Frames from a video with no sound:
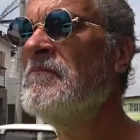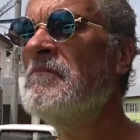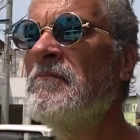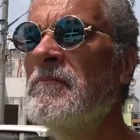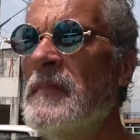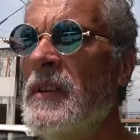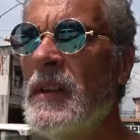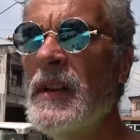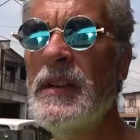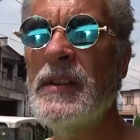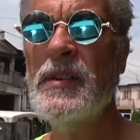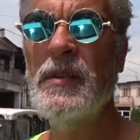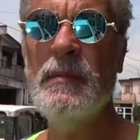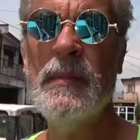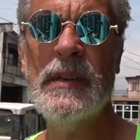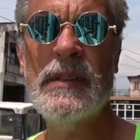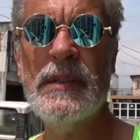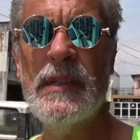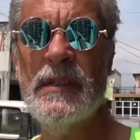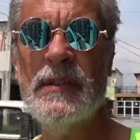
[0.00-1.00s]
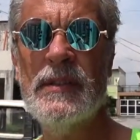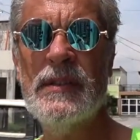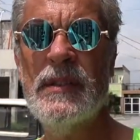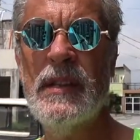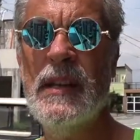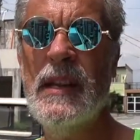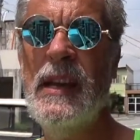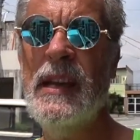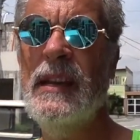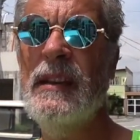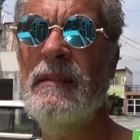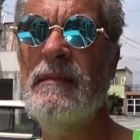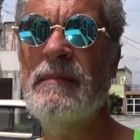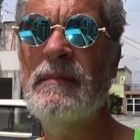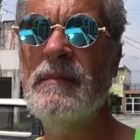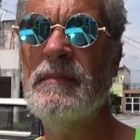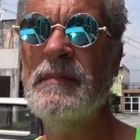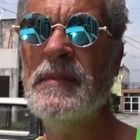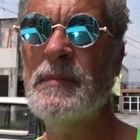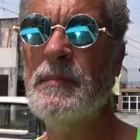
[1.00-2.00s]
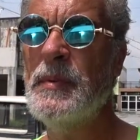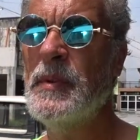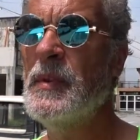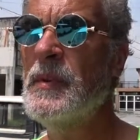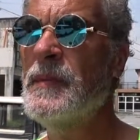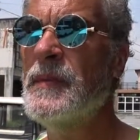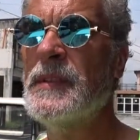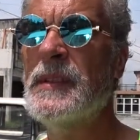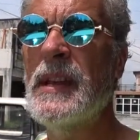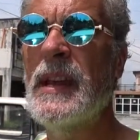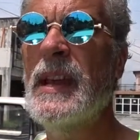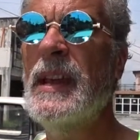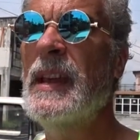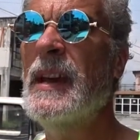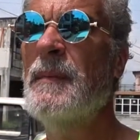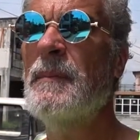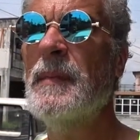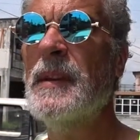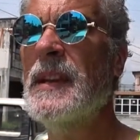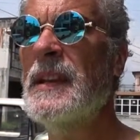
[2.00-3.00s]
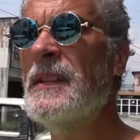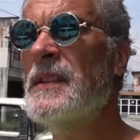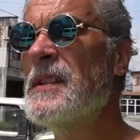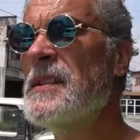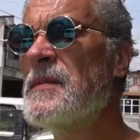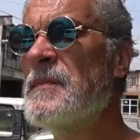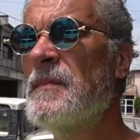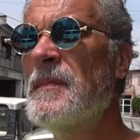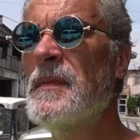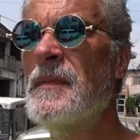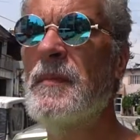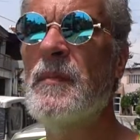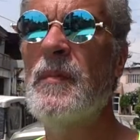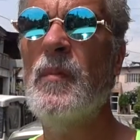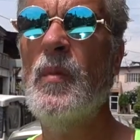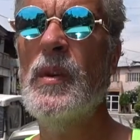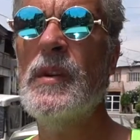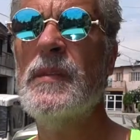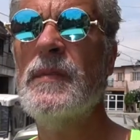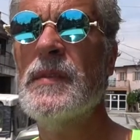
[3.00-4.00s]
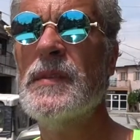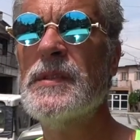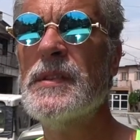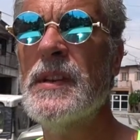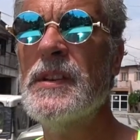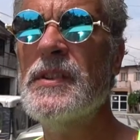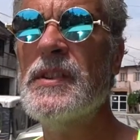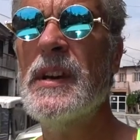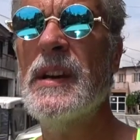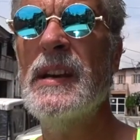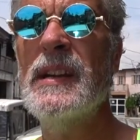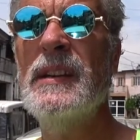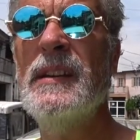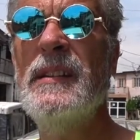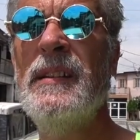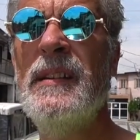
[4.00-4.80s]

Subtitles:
there ain't too much else today. It's a beautiful day. I'm getting this wonderful sunshine.